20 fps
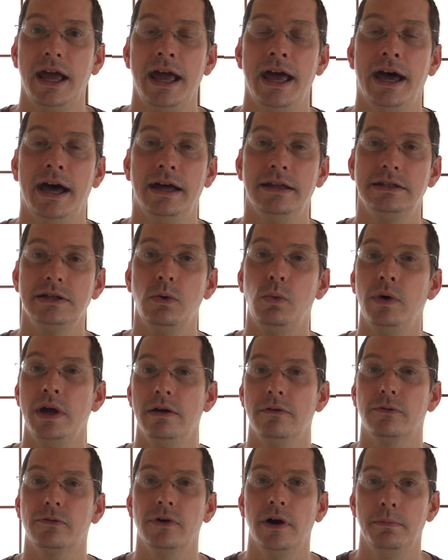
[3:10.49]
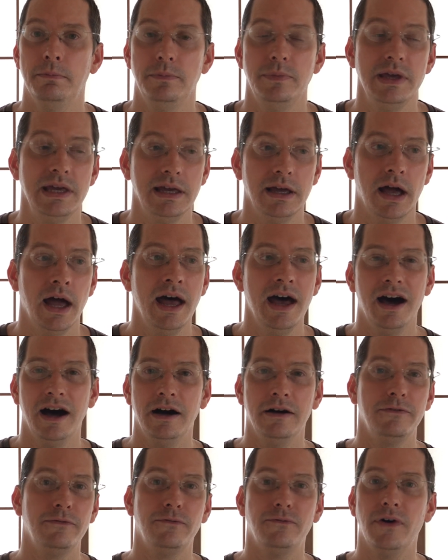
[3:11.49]
And it went from being
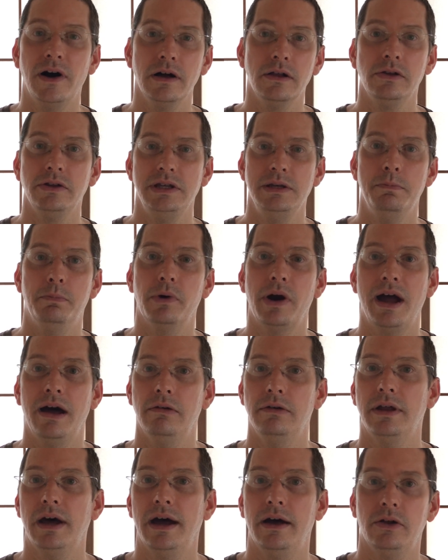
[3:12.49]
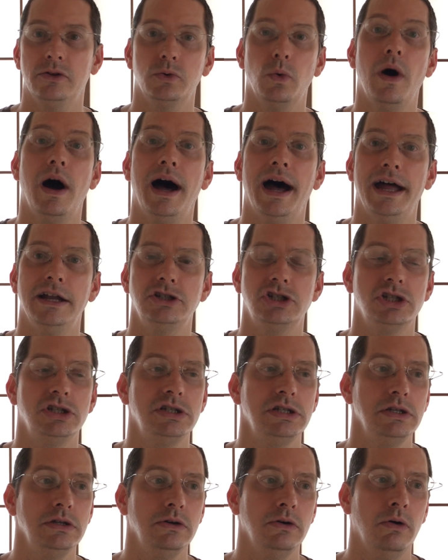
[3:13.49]
a fugly brown dialed watch
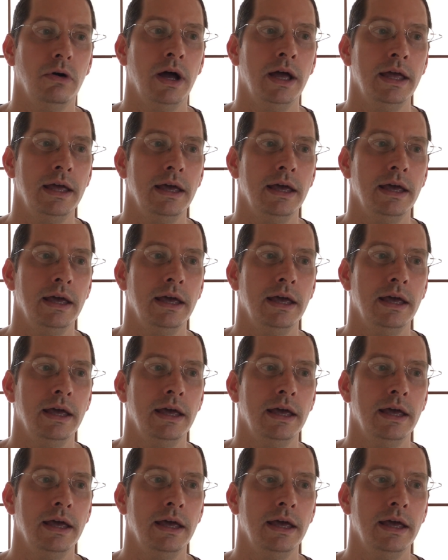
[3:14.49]
to